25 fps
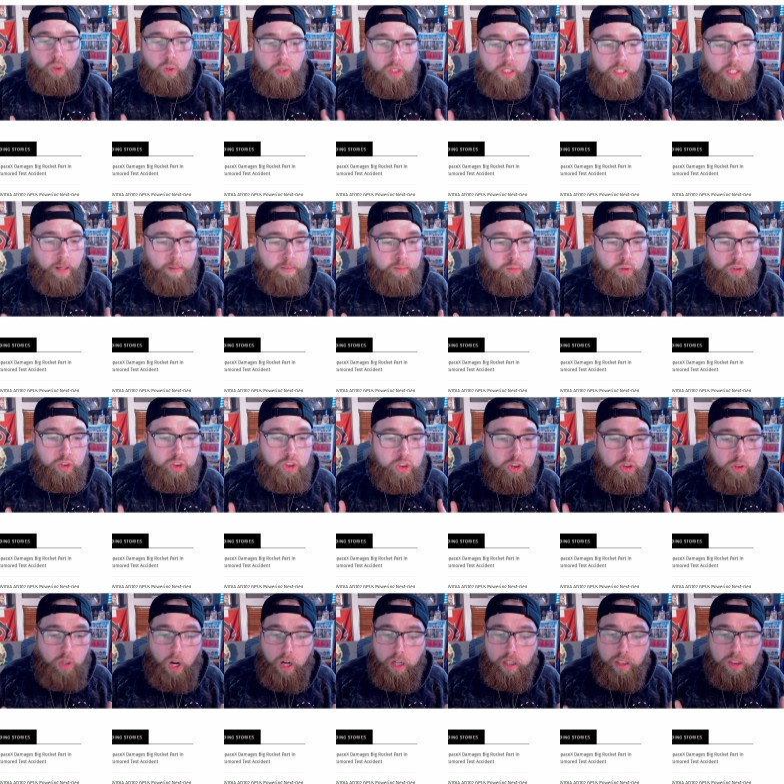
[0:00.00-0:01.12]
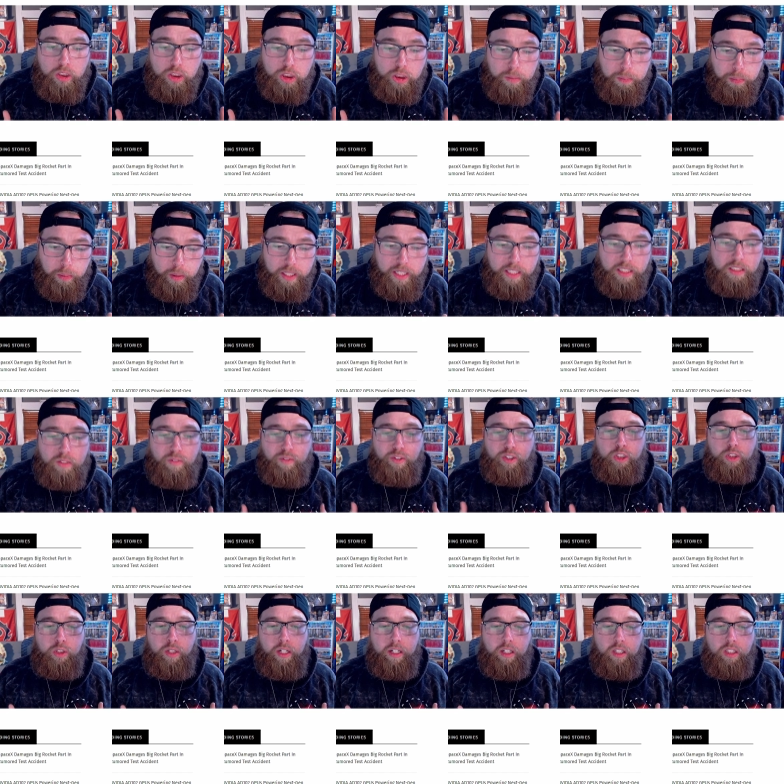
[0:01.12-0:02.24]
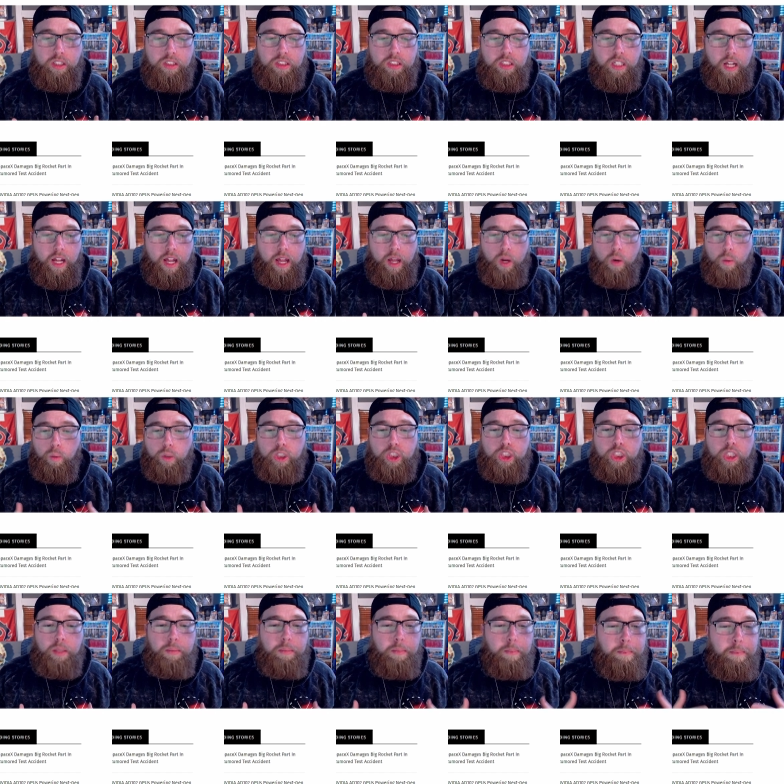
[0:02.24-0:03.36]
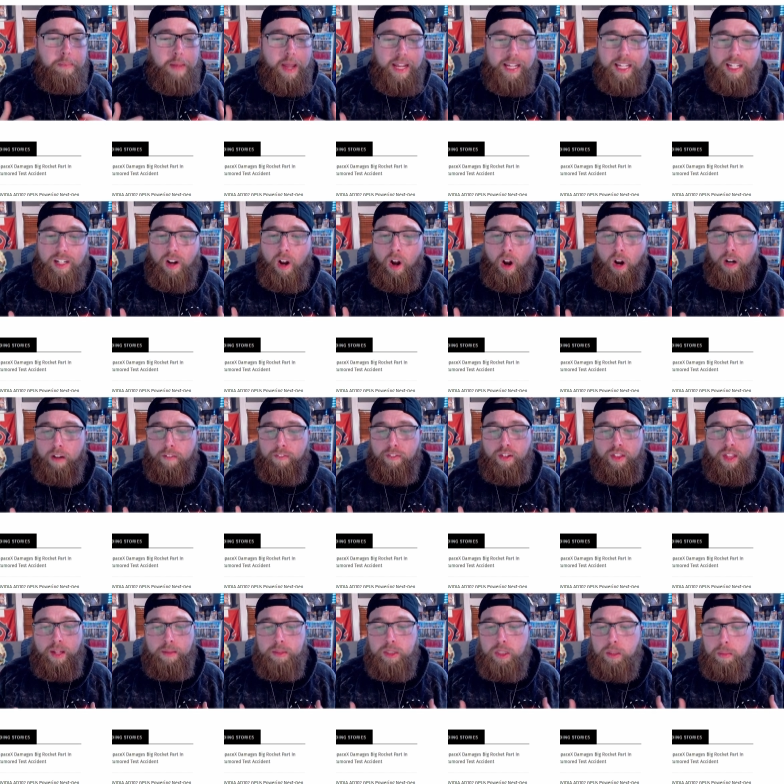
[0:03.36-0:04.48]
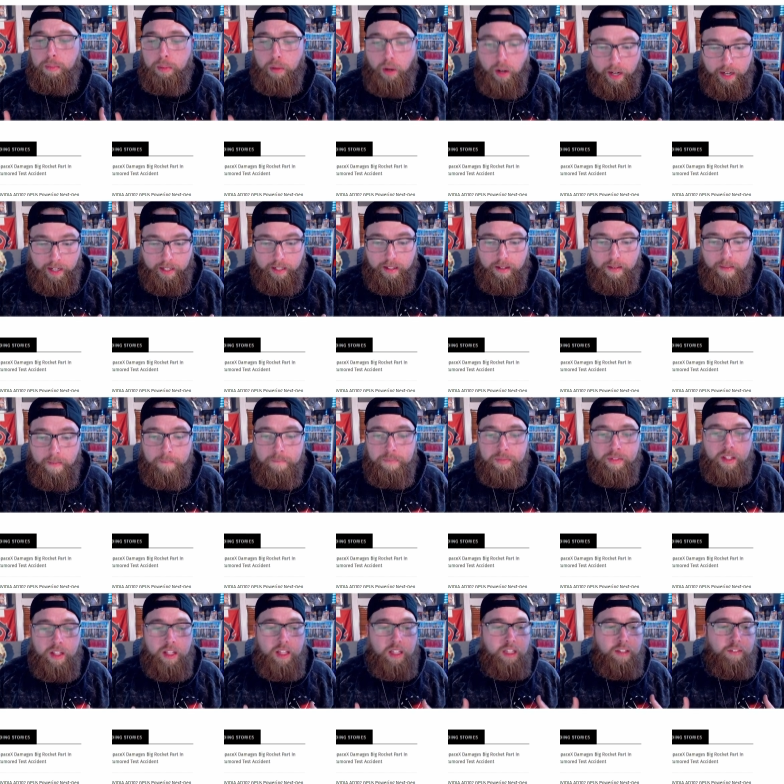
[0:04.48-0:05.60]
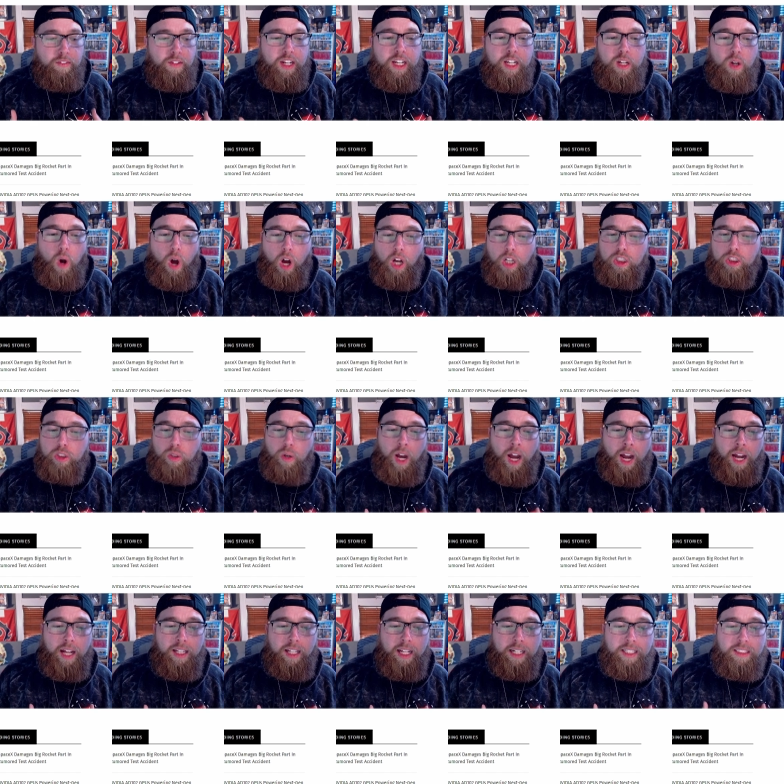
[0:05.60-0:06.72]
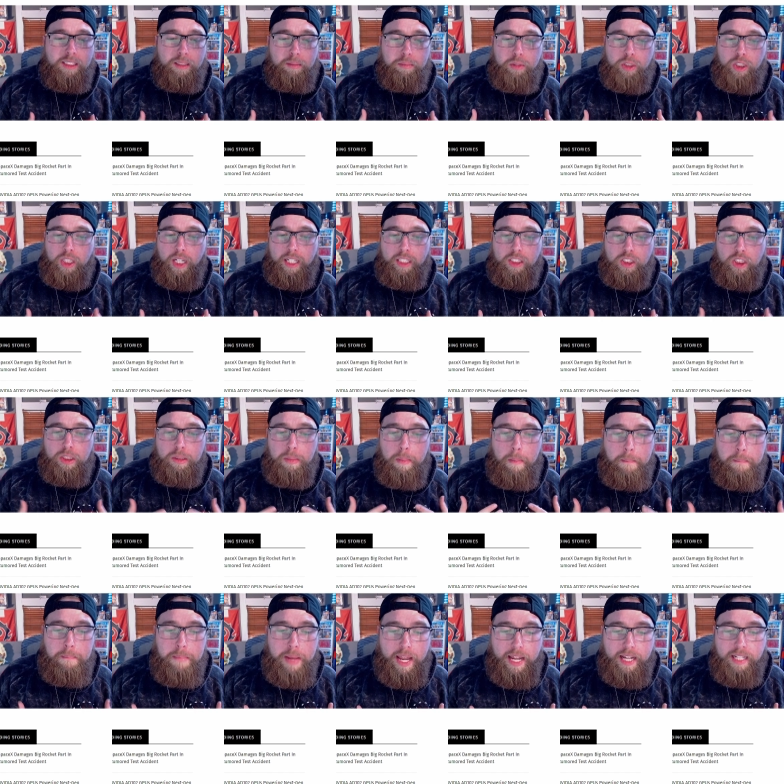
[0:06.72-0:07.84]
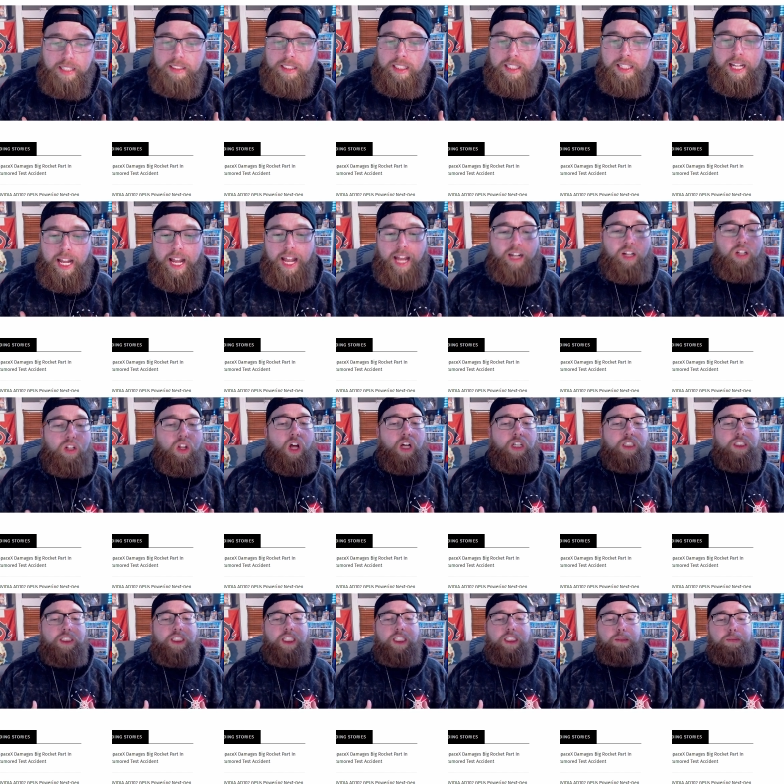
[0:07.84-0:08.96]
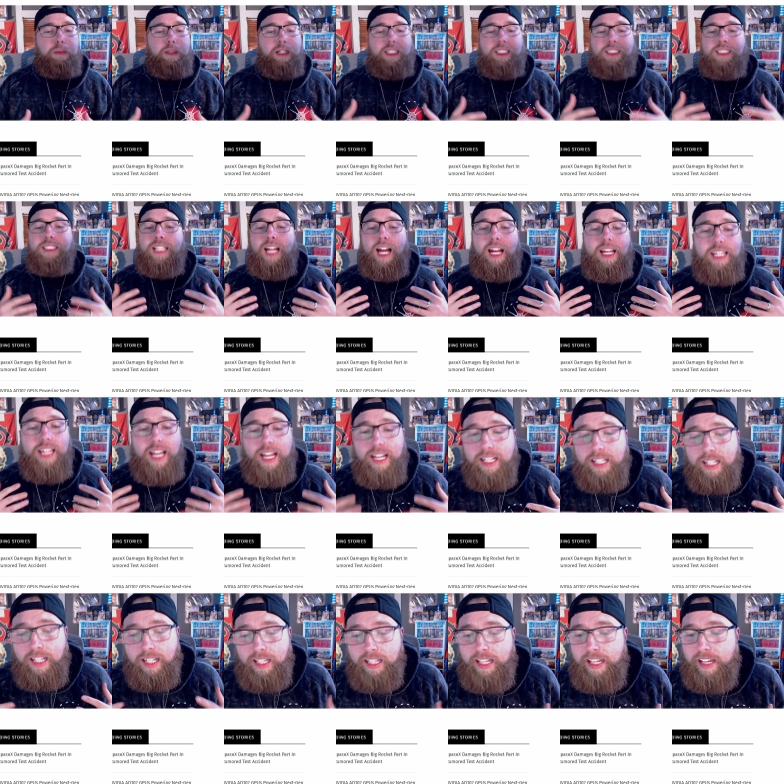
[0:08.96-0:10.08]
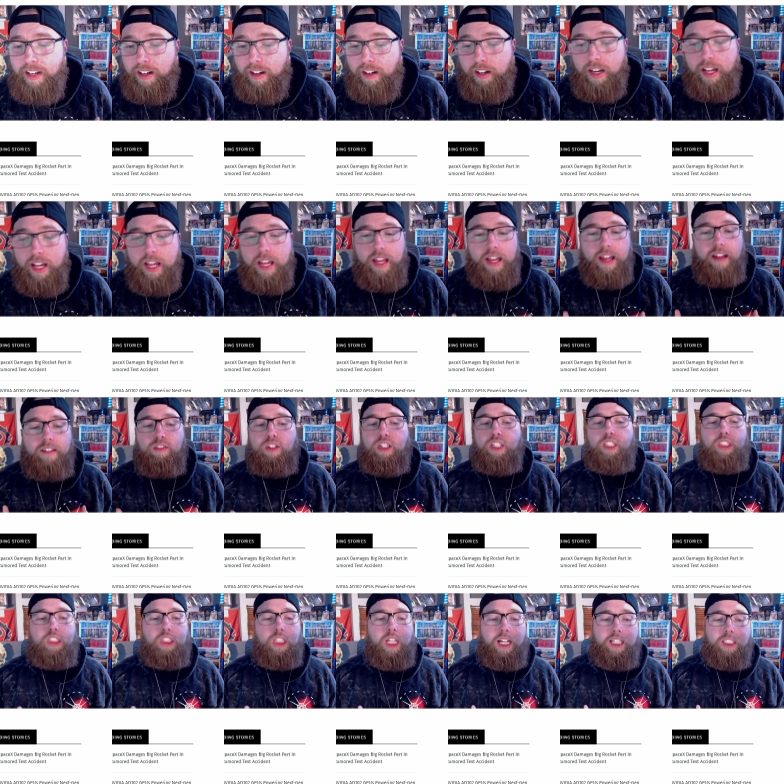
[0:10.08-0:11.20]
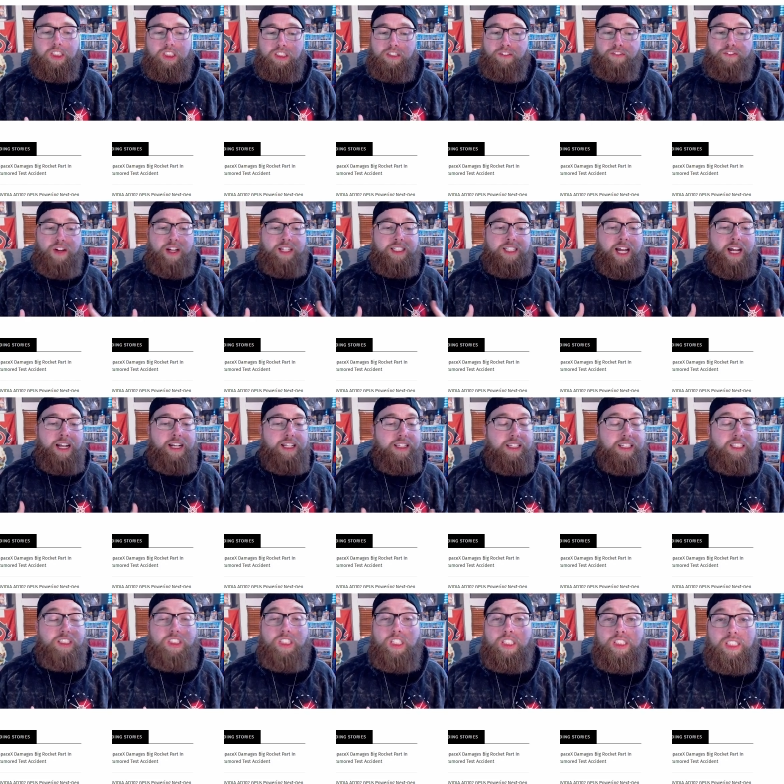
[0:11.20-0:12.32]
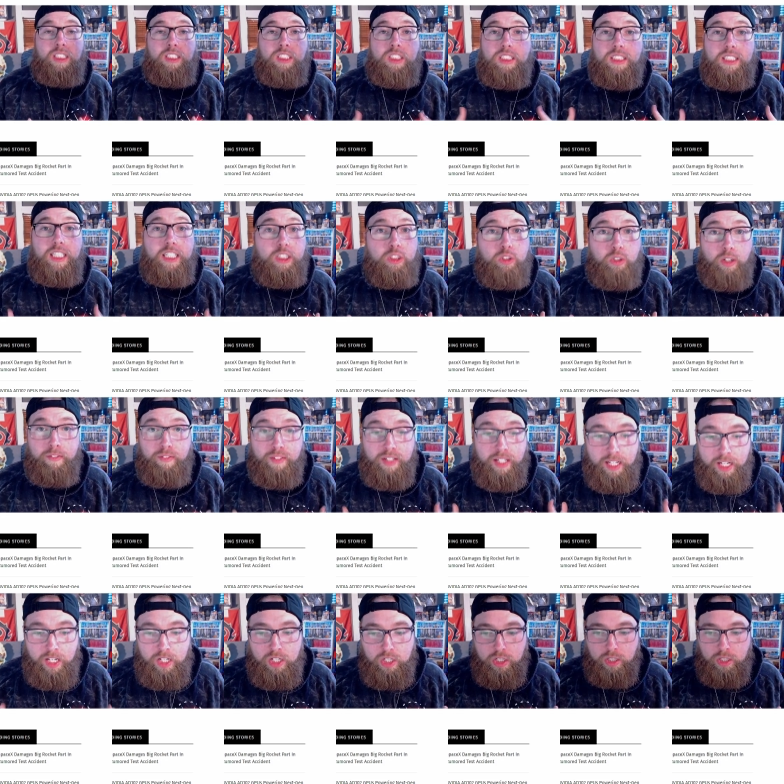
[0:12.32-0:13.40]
comes with stronger springs for triggers, which should make it harder for them to break. The video also highlights some changes made to the analog sticks, but it is not yet clear if these changes affect anything such as stick drift issues.